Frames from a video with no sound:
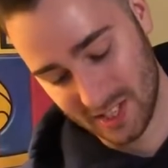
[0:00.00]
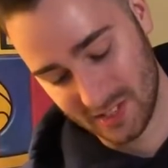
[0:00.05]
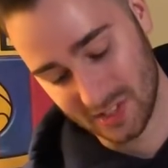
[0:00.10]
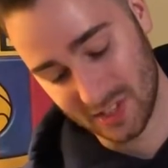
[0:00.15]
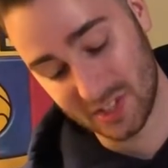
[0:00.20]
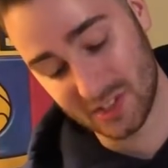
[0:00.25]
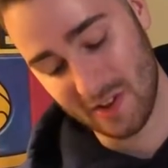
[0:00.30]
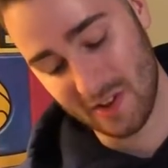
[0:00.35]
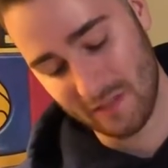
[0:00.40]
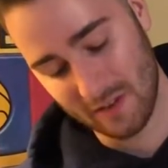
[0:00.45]
as
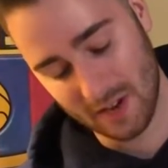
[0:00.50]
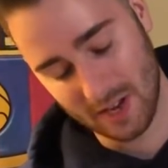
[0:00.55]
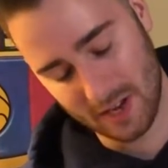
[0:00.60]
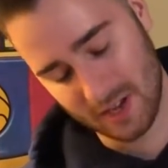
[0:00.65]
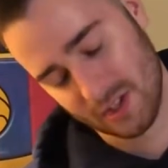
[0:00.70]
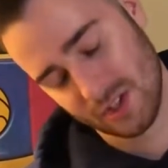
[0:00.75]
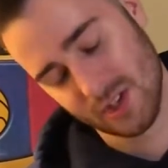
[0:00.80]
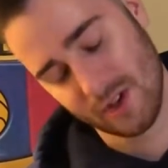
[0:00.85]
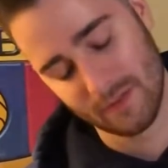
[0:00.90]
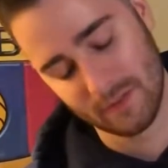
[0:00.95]
long as you
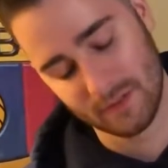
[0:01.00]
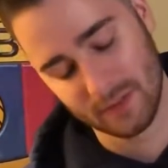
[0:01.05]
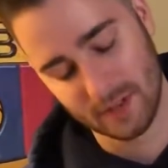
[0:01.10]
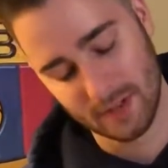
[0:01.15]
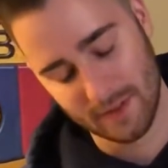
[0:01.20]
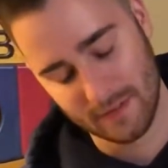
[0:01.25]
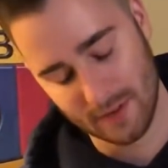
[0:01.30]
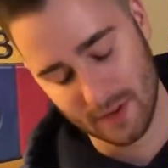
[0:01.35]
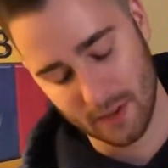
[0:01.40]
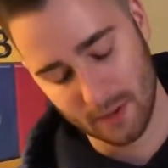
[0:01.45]
have
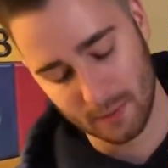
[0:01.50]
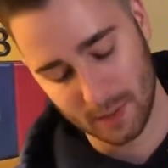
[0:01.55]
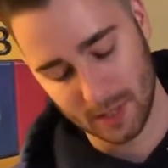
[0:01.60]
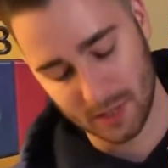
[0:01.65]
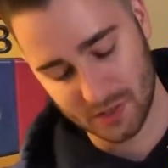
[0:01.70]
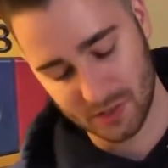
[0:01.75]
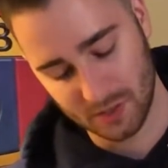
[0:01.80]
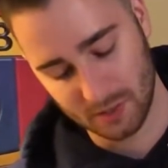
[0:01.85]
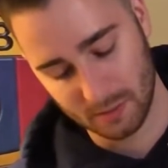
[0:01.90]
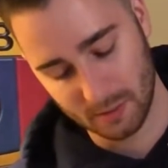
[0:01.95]
after another
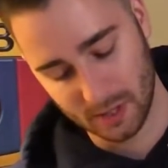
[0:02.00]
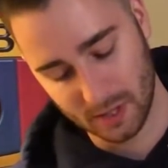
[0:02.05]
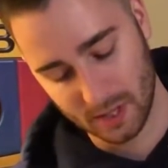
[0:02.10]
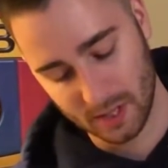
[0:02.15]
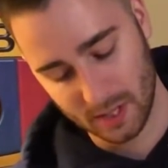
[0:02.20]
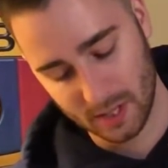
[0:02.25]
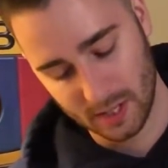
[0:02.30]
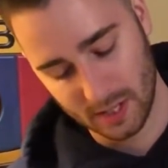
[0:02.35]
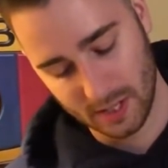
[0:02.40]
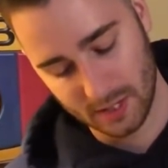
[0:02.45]
monster, but
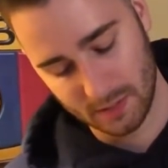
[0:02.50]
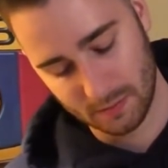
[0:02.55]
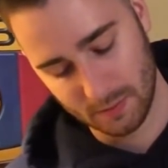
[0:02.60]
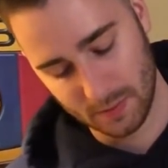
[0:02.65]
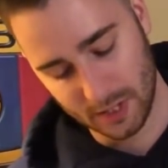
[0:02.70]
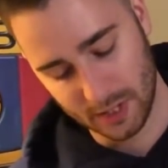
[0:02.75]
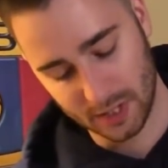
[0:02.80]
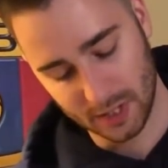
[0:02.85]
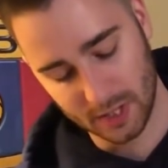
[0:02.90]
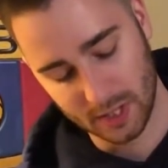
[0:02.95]
it's
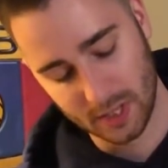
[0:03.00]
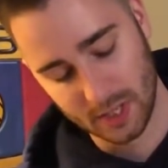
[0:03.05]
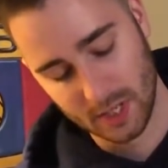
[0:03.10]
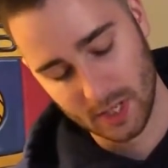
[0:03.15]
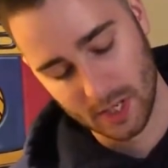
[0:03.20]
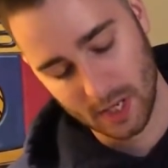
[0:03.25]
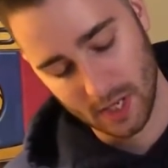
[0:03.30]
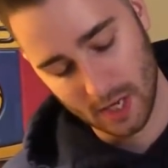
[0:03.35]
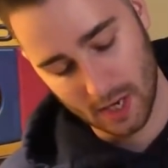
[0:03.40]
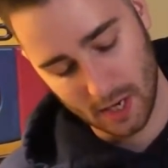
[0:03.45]
pretty good.
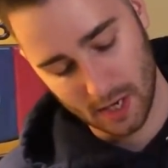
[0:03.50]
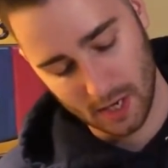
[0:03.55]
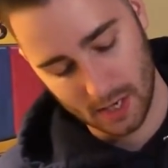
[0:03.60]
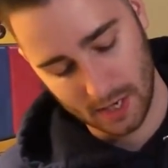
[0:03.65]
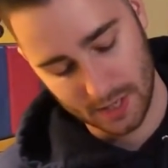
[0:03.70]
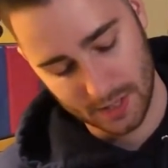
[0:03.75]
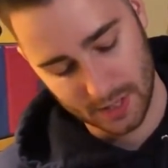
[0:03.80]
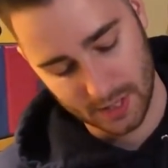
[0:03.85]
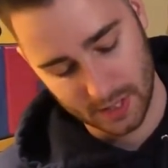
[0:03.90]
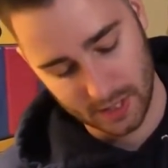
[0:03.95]

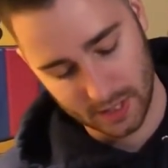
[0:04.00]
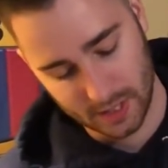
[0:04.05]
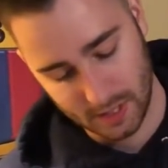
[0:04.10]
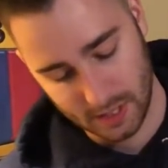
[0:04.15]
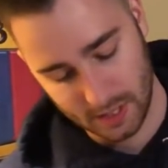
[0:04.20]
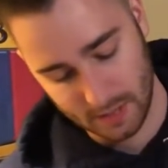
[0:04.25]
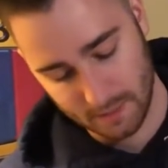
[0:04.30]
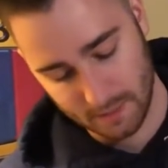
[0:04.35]
And then